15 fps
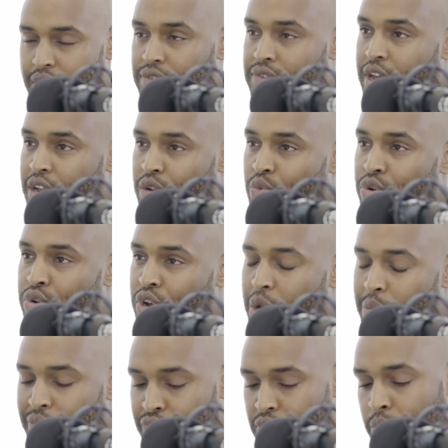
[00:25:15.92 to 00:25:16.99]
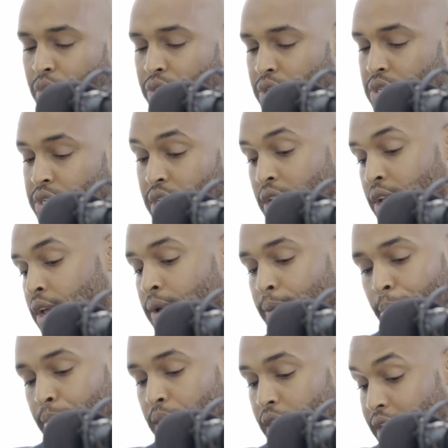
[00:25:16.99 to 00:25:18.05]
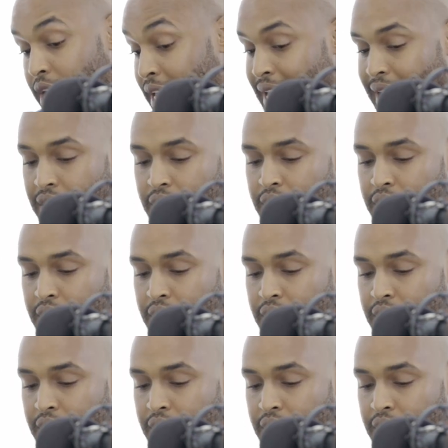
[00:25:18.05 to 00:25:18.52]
understand where you're coming from on this, and again,